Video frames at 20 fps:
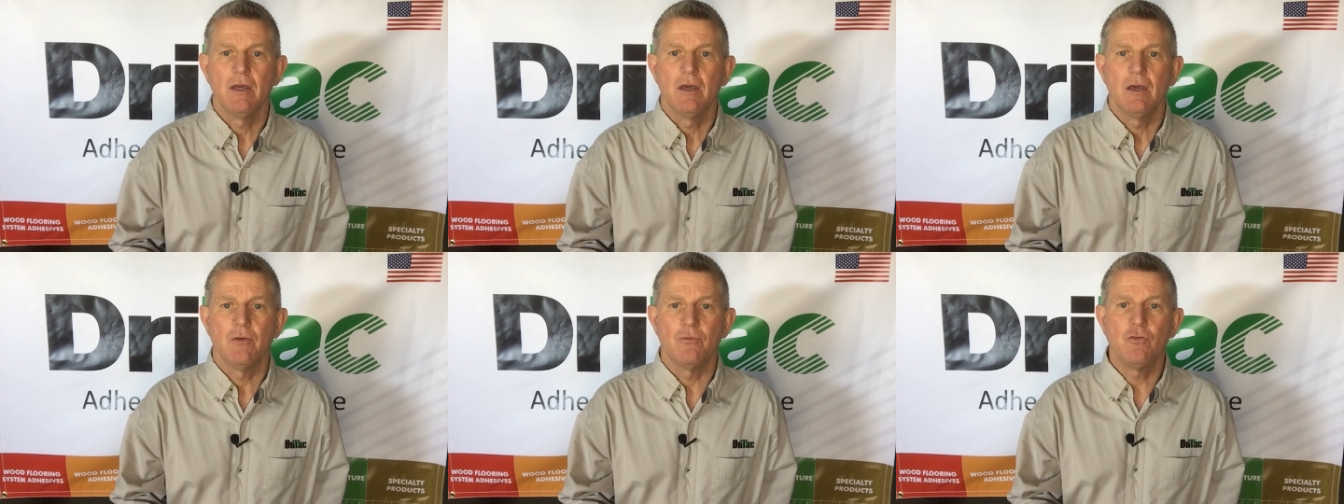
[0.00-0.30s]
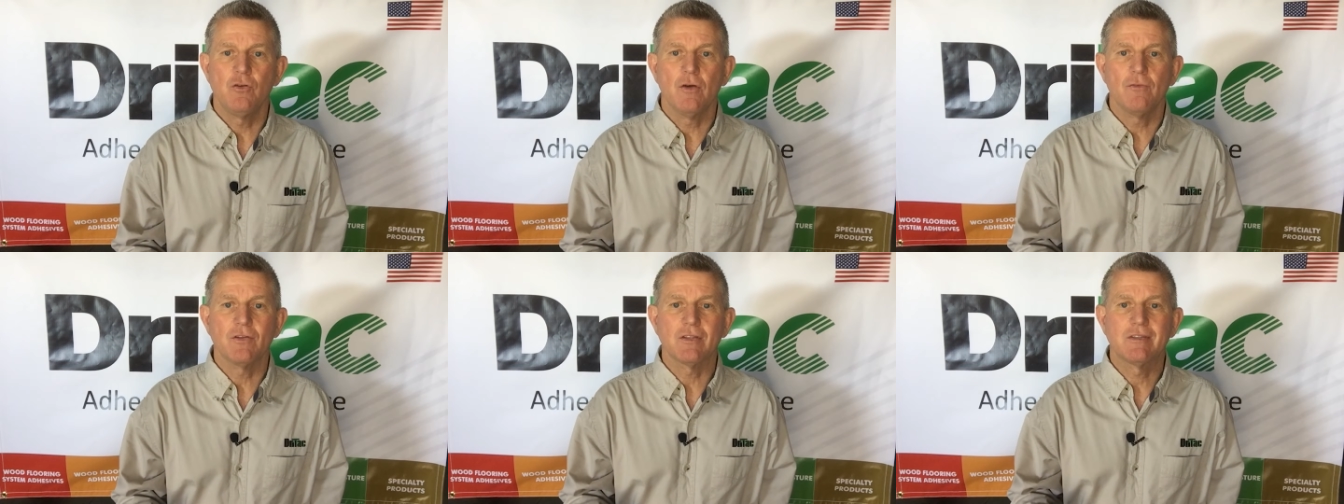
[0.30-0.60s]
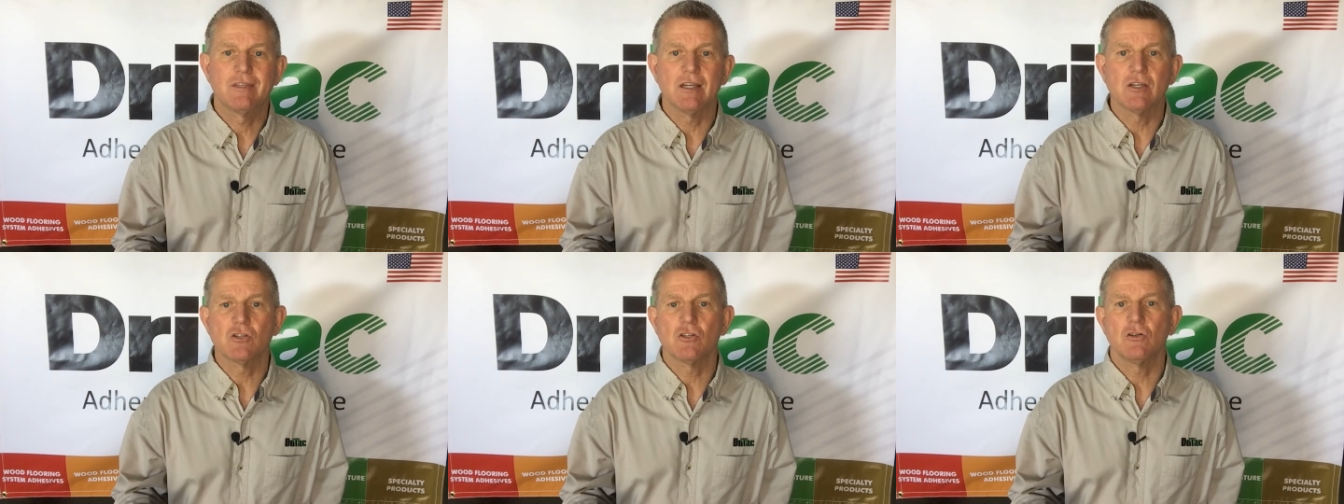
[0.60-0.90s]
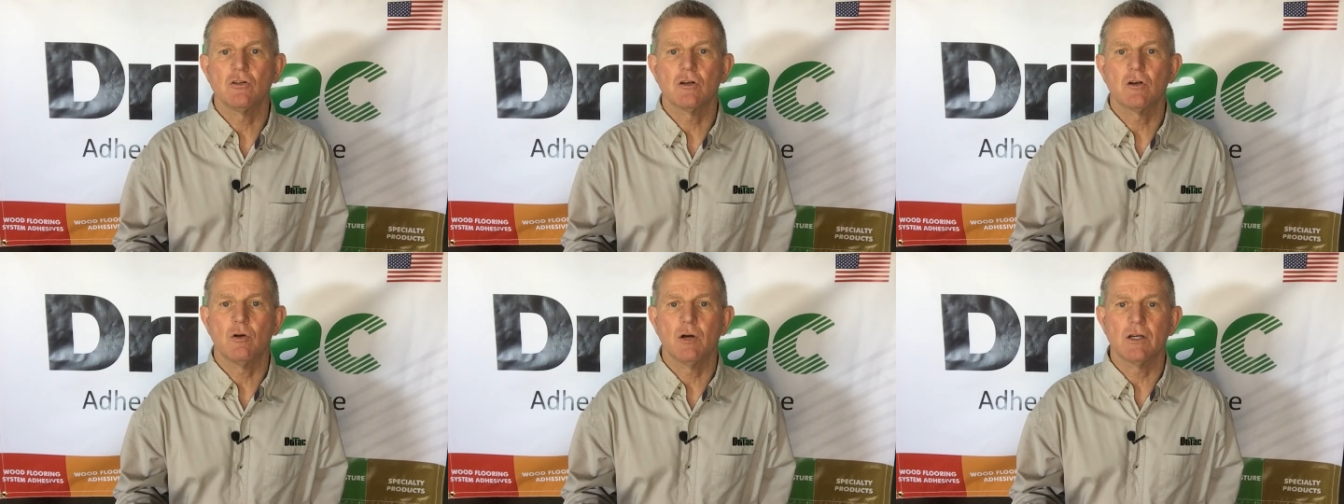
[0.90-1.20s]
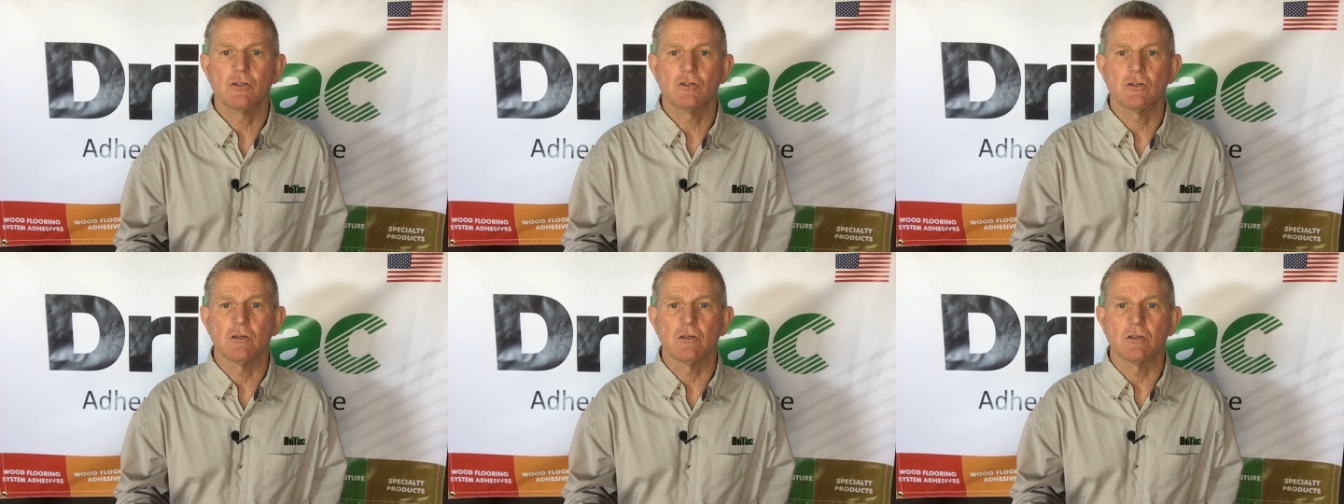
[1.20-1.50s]
If you have additional
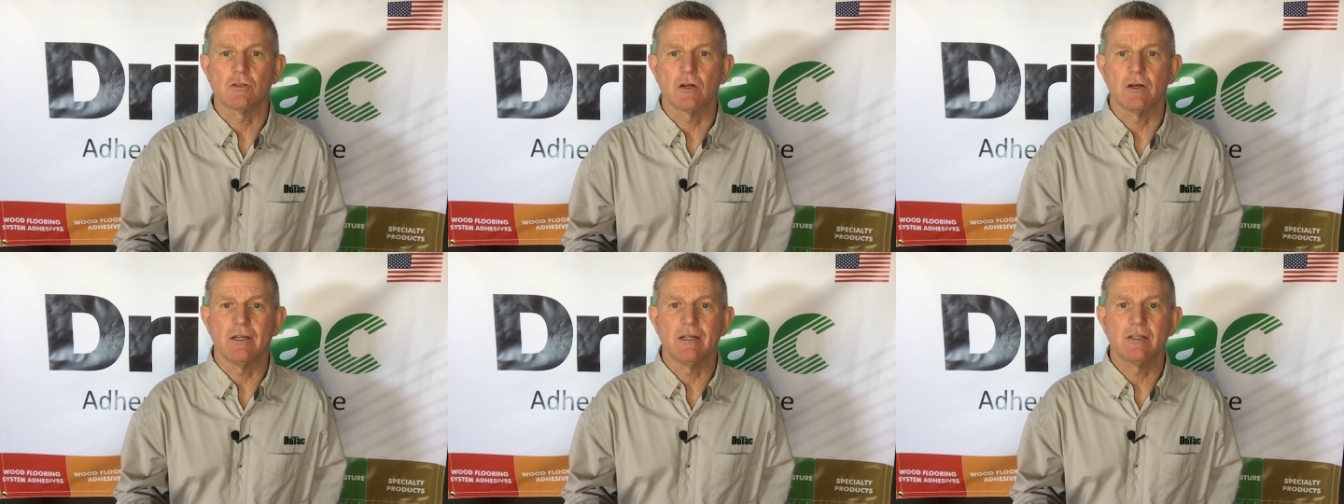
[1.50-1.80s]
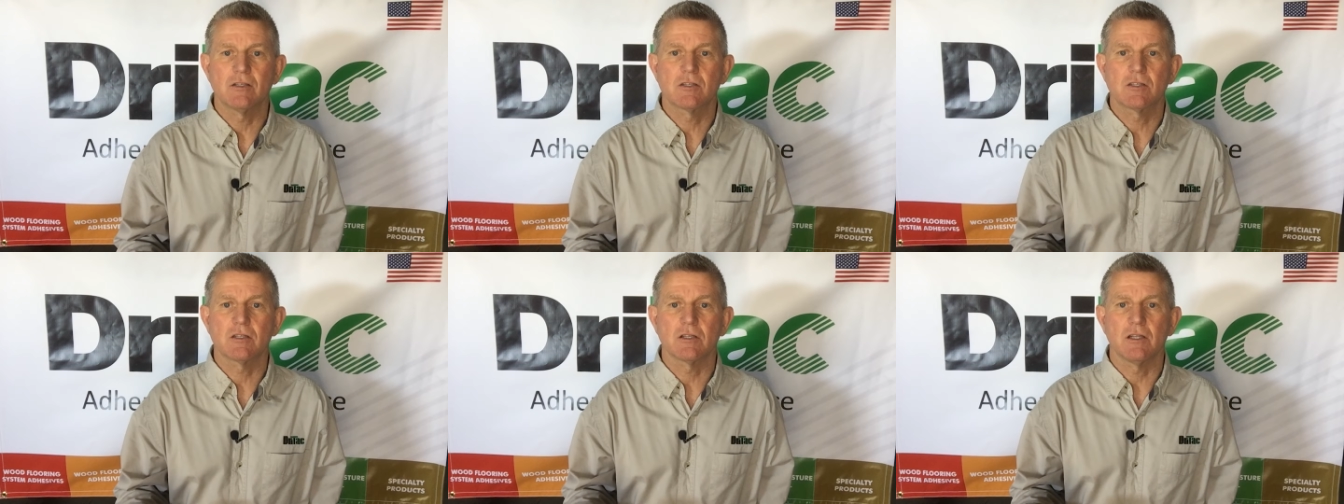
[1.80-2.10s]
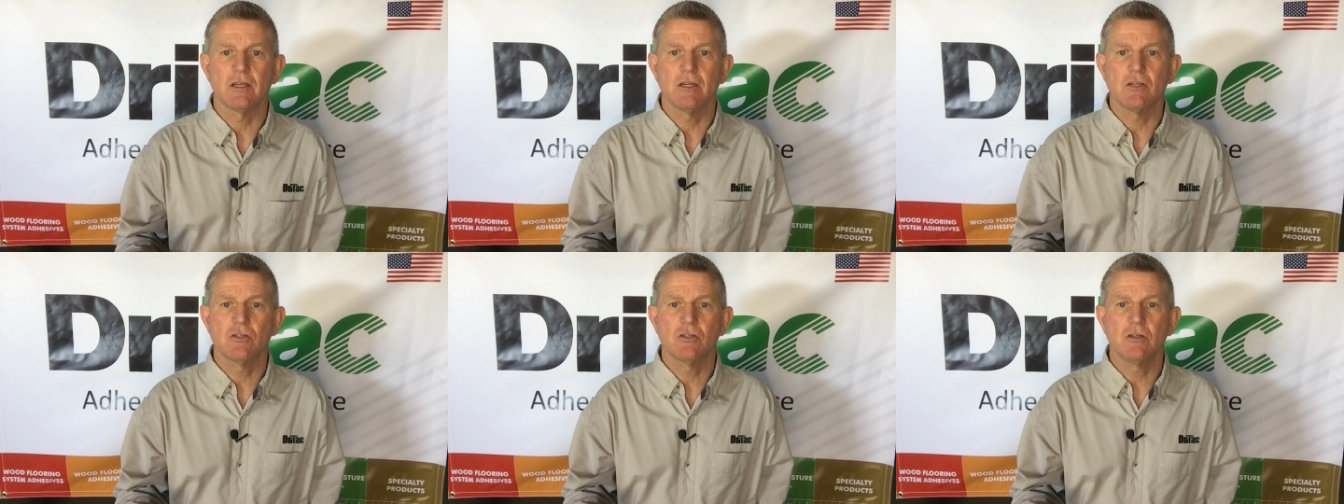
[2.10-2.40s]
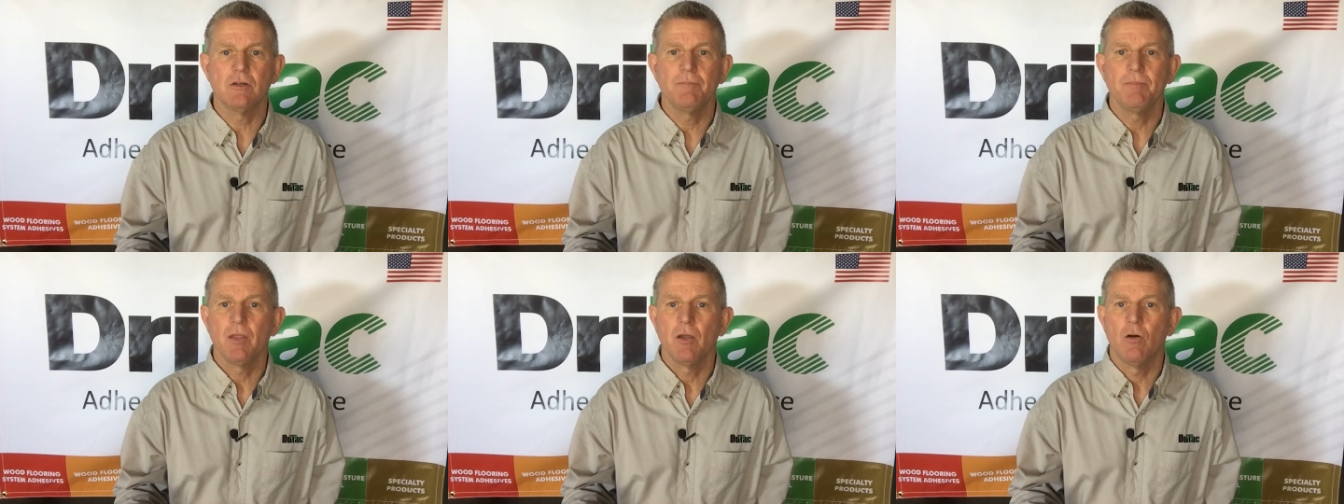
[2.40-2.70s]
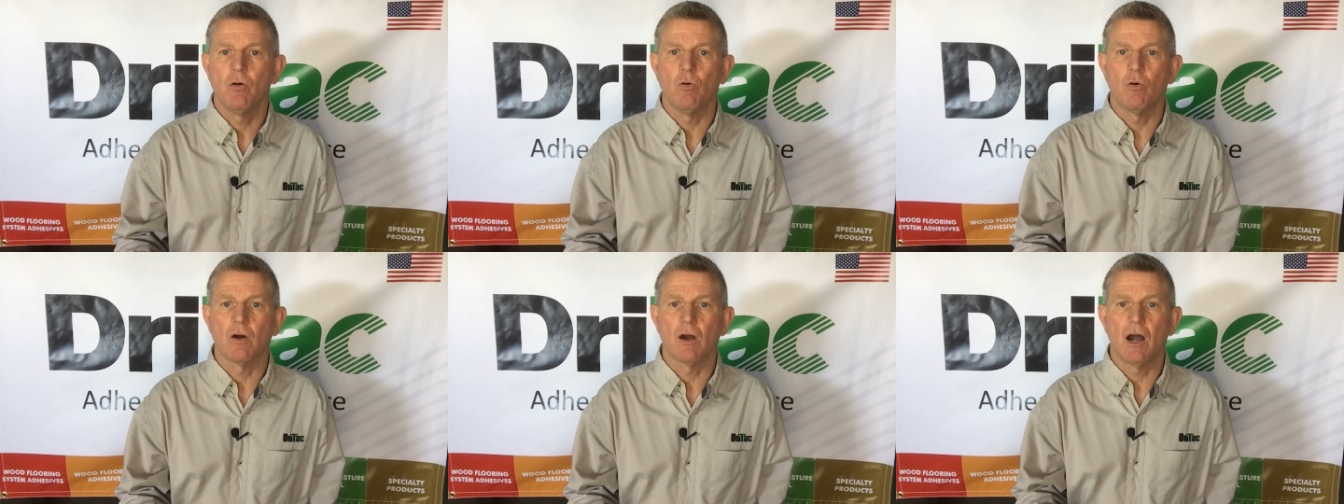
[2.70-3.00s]
questions on installation
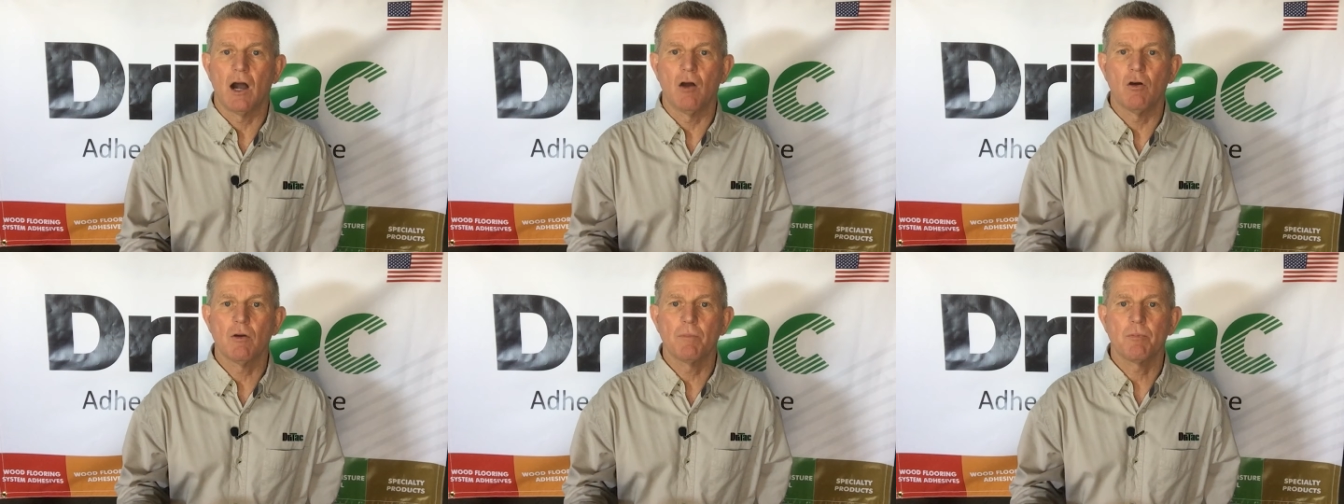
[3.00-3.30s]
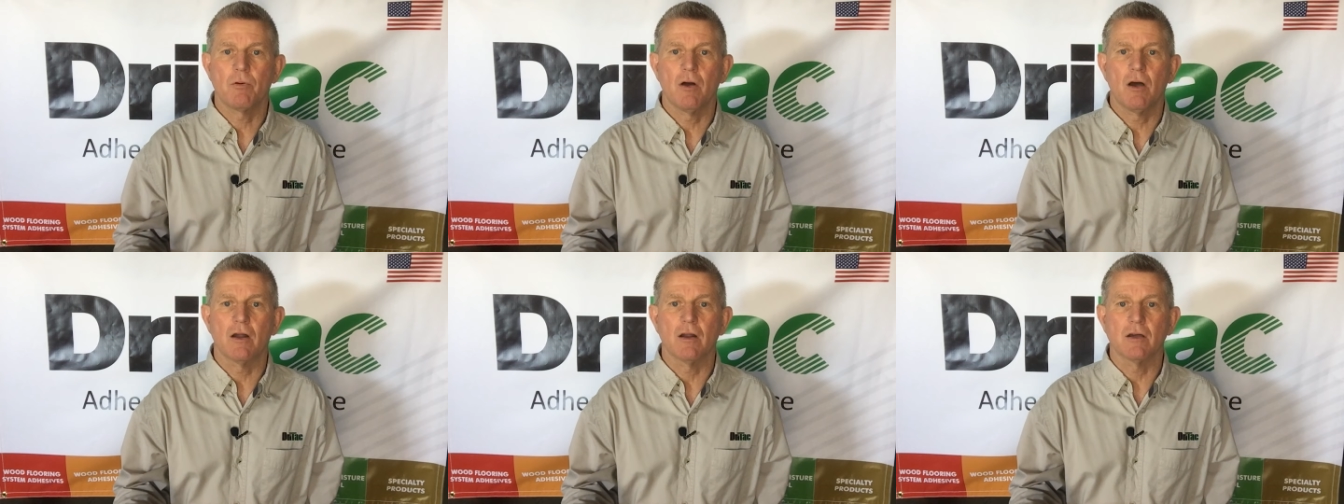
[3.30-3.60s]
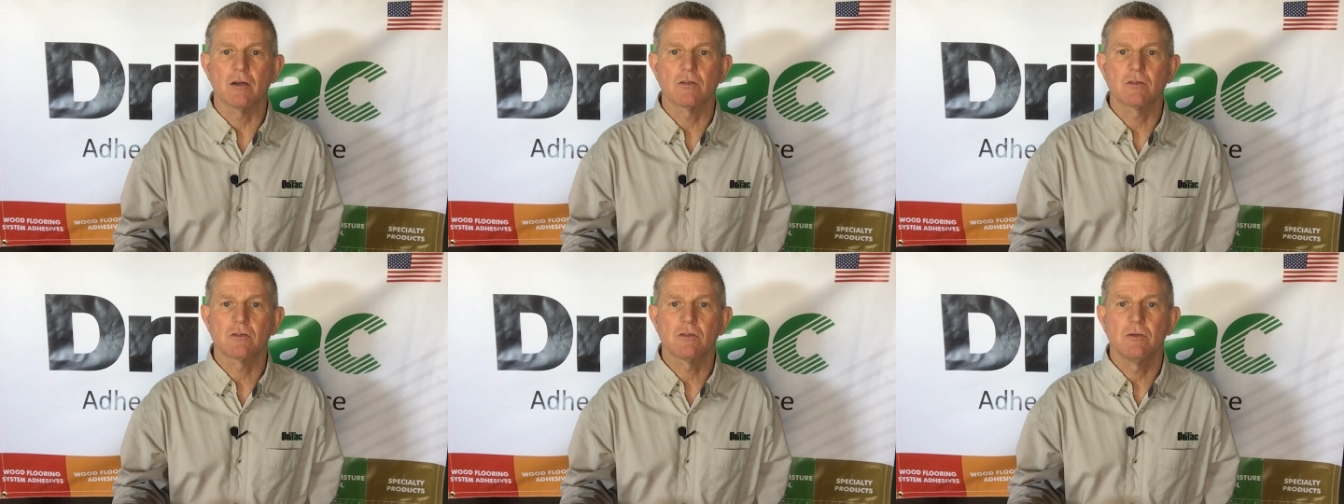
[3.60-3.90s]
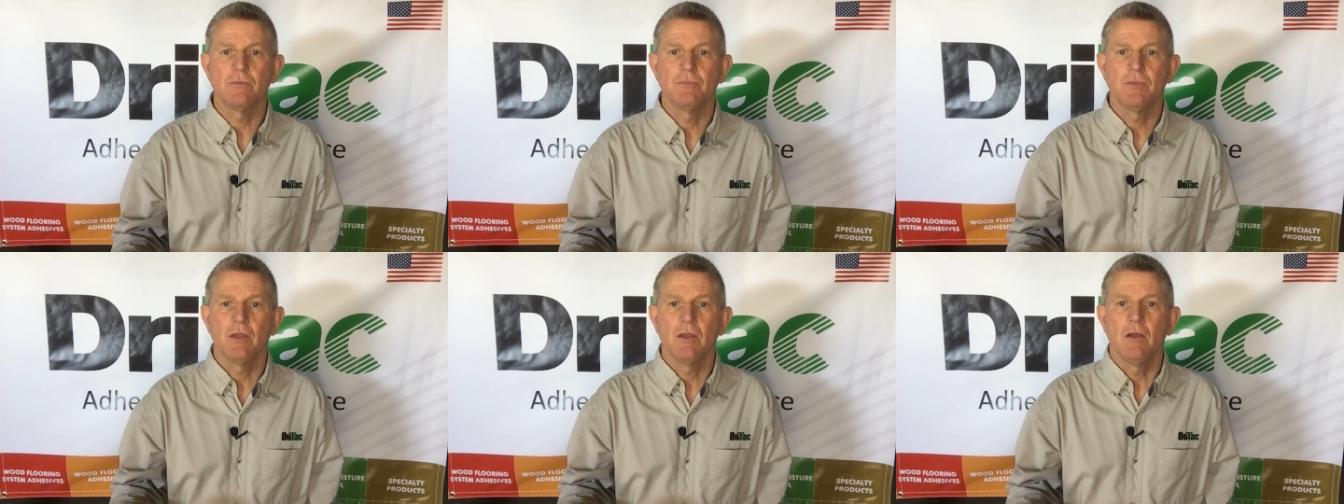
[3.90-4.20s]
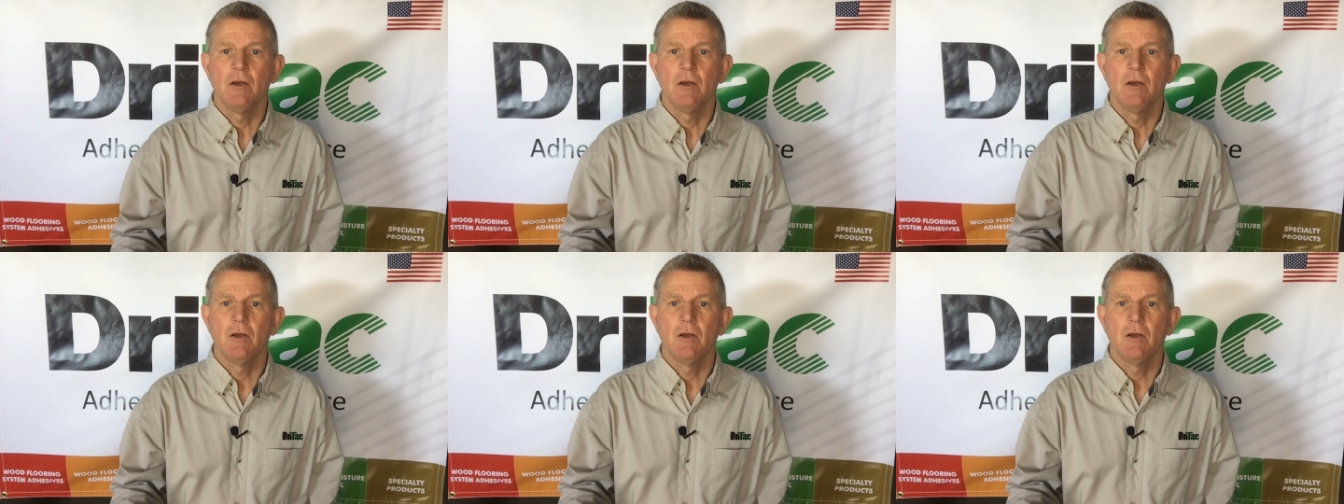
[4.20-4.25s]
or our products,